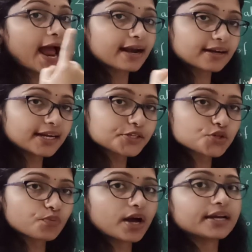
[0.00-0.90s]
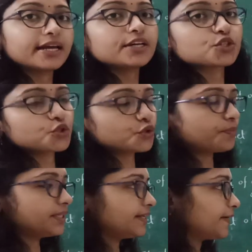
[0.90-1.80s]
At least one A should
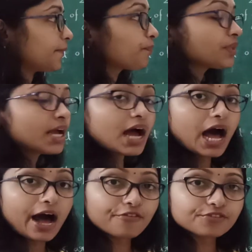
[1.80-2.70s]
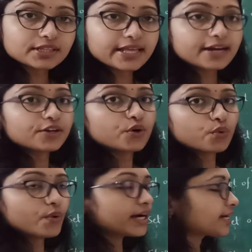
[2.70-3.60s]
be there. After that,
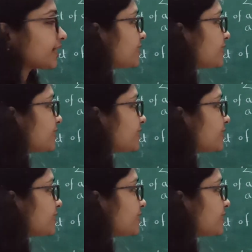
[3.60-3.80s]
what it